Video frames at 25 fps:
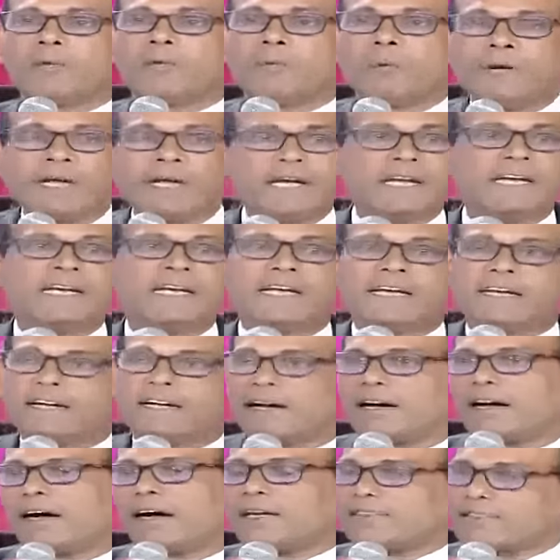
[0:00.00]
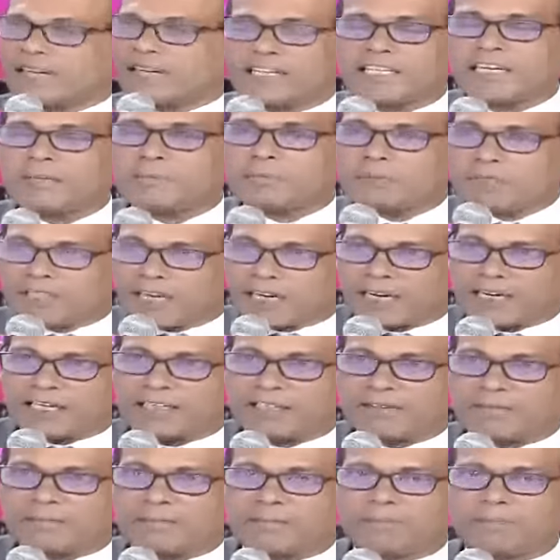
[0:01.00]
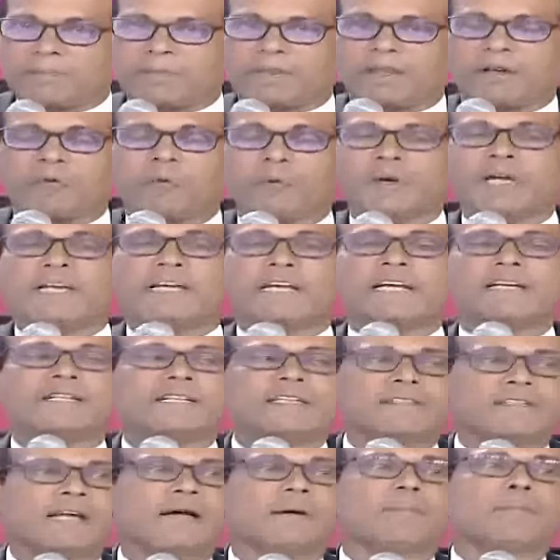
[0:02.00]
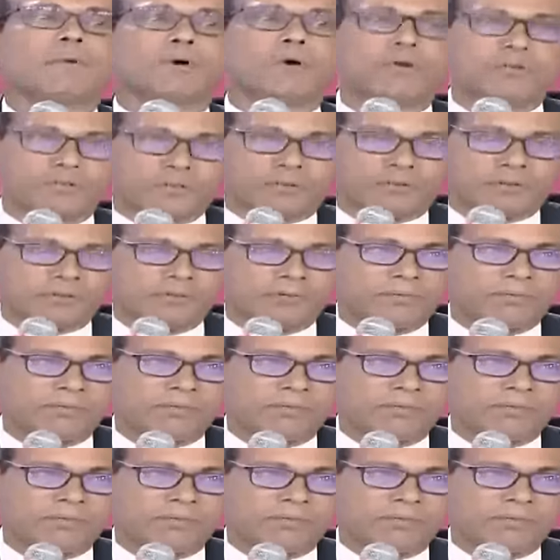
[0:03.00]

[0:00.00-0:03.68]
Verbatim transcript: We, as I keep saying, we read the same books,